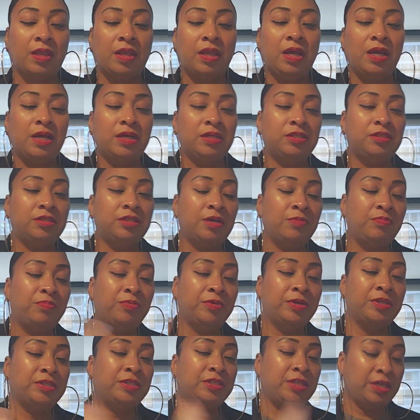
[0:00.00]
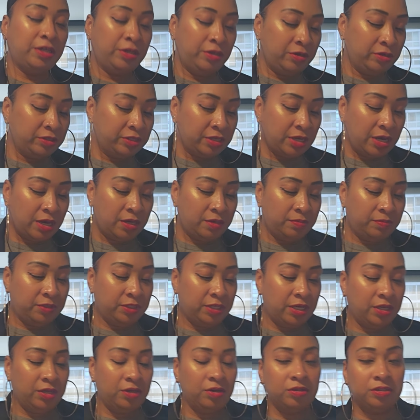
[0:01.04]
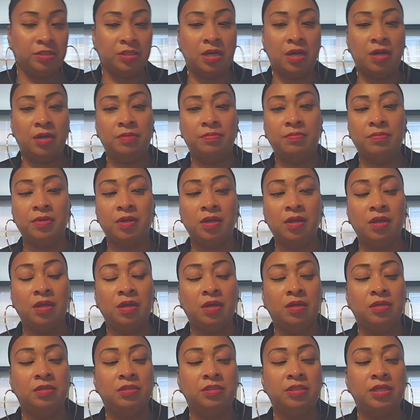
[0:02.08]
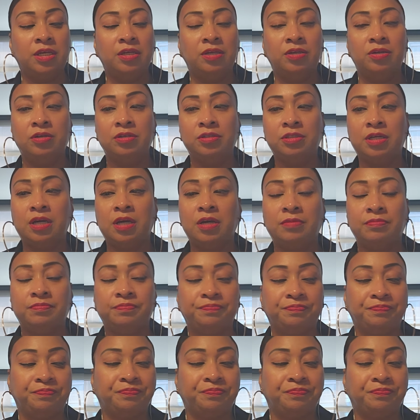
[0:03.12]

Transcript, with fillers: Yes, temperance, take your time, take your time, take your time.